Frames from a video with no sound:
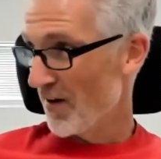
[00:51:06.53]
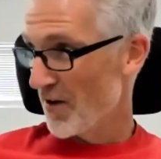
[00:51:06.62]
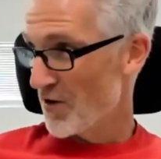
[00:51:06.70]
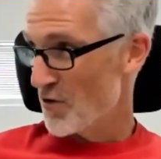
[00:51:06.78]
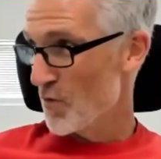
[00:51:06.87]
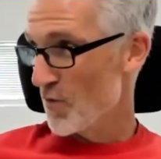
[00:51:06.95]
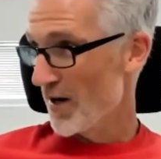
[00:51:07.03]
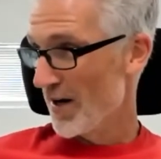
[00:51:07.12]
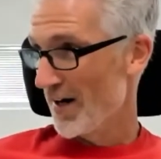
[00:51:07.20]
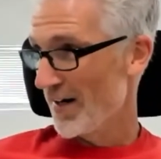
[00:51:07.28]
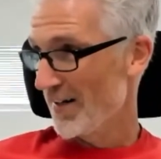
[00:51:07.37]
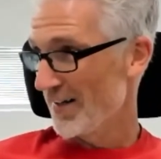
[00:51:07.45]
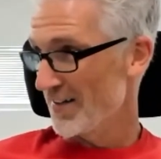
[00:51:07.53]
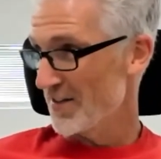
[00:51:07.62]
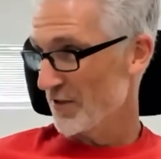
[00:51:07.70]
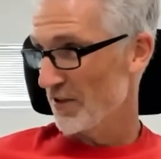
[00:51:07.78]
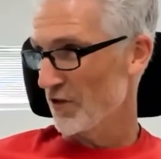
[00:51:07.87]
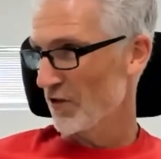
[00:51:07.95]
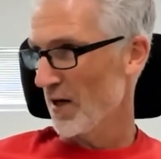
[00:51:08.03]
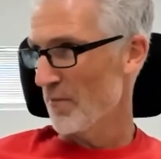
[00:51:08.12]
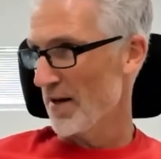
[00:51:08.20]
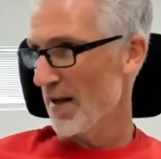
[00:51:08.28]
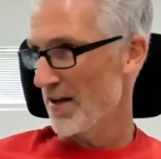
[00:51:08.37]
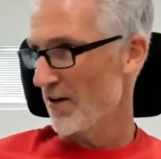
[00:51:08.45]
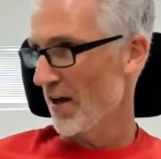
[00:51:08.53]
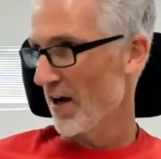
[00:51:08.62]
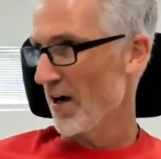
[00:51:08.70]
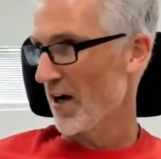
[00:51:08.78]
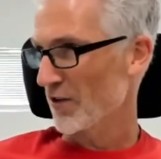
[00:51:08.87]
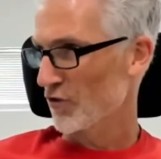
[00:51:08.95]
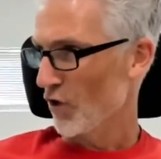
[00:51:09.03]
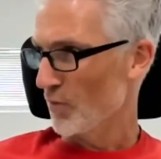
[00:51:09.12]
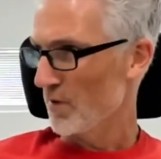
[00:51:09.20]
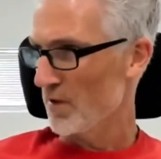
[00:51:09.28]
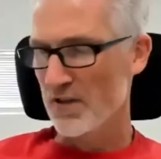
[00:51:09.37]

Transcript: Are you because uh, you, are coming out here in October?